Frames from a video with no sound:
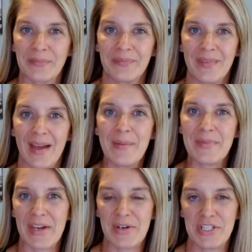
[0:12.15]
I'm Carrie
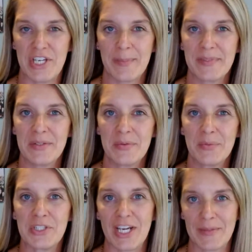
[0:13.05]
Jacobson with
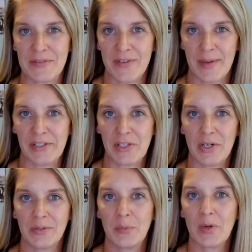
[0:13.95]
Jacobson Family Law,
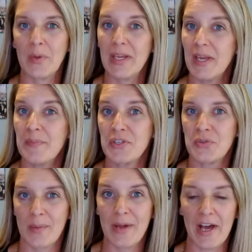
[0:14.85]
where we keep the
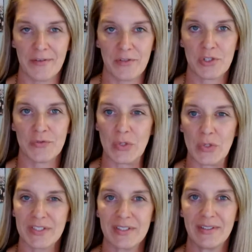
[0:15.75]
drama out of your divorce.
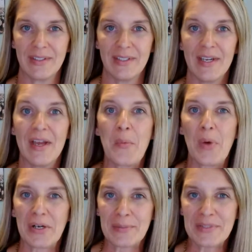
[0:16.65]
Welcome
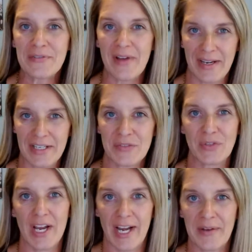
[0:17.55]
to Finance
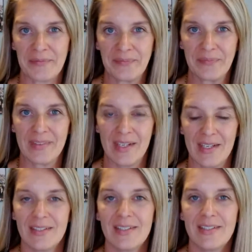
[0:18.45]
Friday.
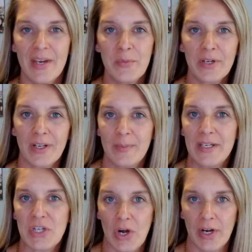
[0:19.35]
Today we're going to be
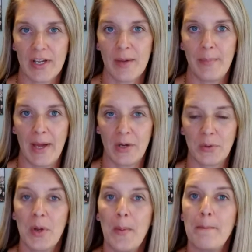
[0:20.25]
talking about
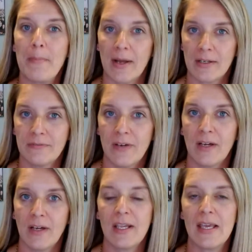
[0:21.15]

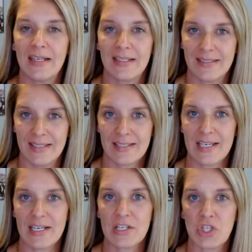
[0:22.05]
modifying an
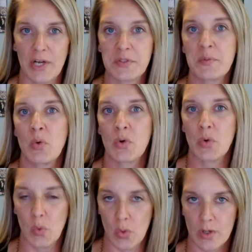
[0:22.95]
existing child support
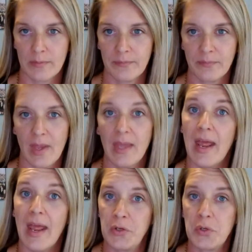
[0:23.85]
order and how
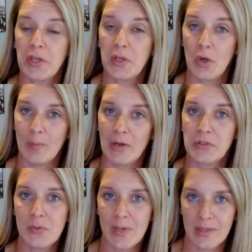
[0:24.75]
you can go about
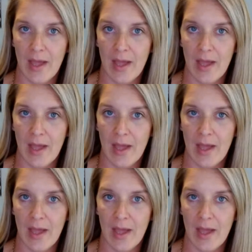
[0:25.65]
doing that.